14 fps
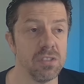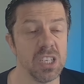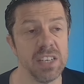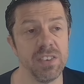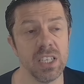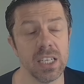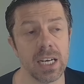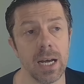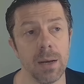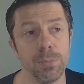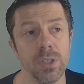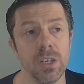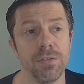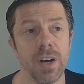giving the
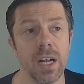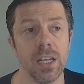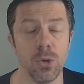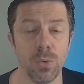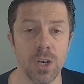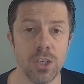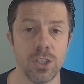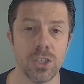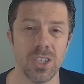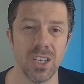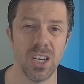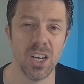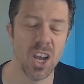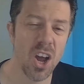company a
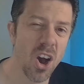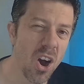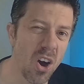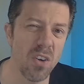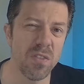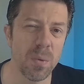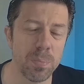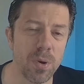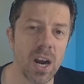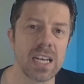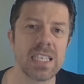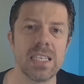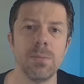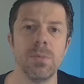valuation of
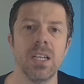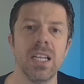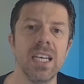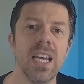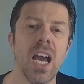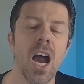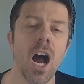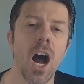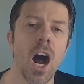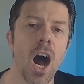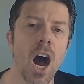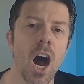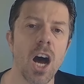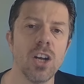approximately
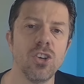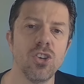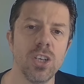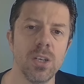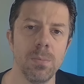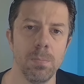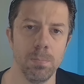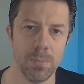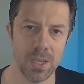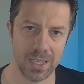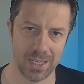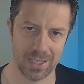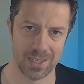$100 million.